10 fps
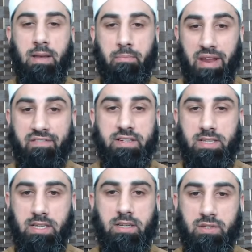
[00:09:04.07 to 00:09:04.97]

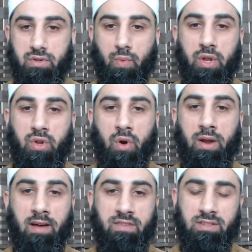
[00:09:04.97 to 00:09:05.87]
brevity. So we don't
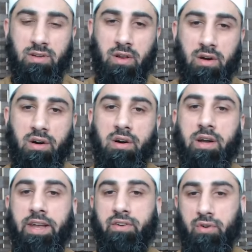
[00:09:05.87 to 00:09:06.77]
have this long
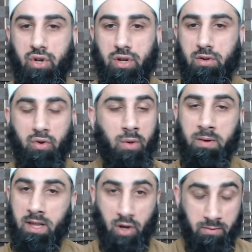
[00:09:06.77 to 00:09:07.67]
introduction.
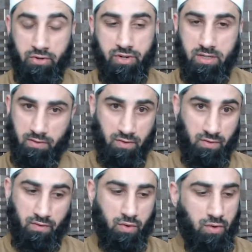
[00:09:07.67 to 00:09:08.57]
Normally commentaries, if you,
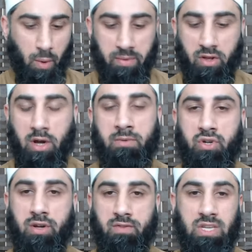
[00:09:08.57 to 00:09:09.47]
if you open the
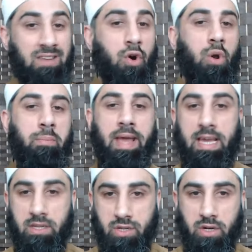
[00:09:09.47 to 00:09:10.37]
commentary of this, you have a whole
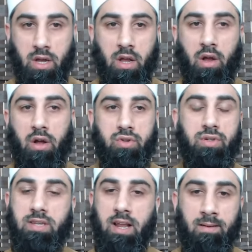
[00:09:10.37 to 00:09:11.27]
page on
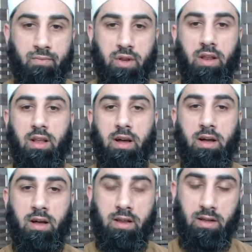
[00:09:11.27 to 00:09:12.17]
just
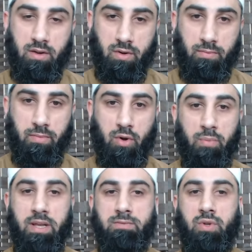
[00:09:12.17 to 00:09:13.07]
Alhamdulillah, you know, all
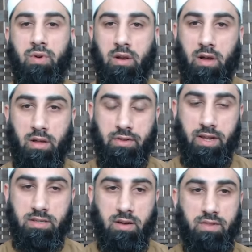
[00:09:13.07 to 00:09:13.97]
praise be to Allah, the
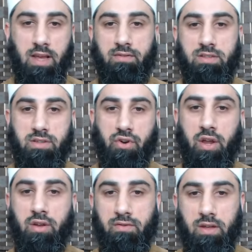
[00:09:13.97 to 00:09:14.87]
raiser of the heavens, the
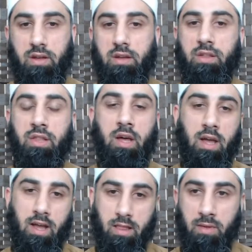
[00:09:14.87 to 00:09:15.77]
creator of the earth.
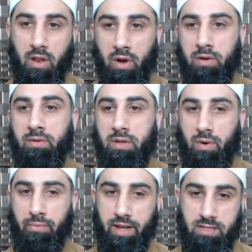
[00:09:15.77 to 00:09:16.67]
There'll be long, you know,
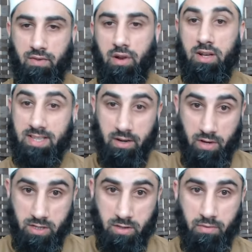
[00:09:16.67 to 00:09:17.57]
praise of Allah,
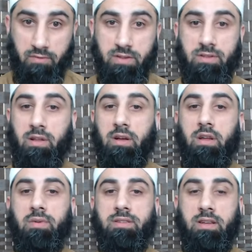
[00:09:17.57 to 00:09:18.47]
citation of the Prophet Sallallahu
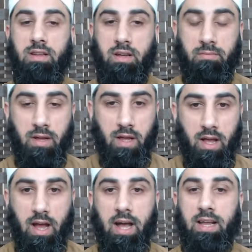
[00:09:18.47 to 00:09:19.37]
Alaihi Wasallam,
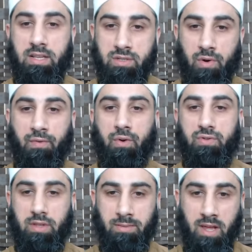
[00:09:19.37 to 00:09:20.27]
and, and so forth. So
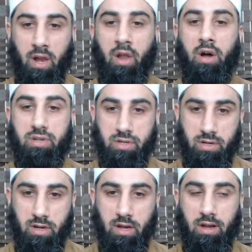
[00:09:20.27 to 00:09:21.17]
there'll be a lot
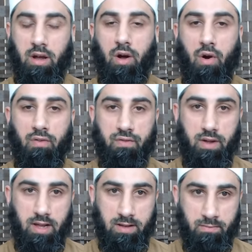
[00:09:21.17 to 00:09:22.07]
of
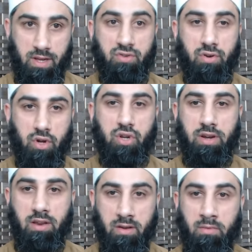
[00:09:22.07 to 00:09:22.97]
um,
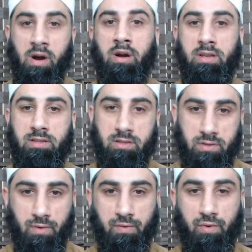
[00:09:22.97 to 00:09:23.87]
introductory remarks and
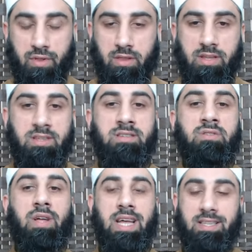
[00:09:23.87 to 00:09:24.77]
so forth. This is
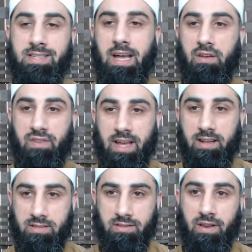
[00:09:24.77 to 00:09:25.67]
not that style of text.
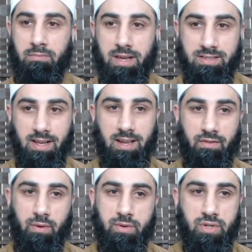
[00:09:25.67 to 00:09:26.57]
This is a very basic level
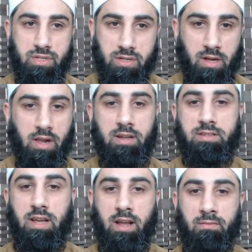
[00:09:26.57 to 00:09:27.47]
where we just say
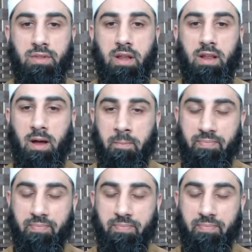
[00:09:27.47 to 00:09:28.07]
Alhamdulillah,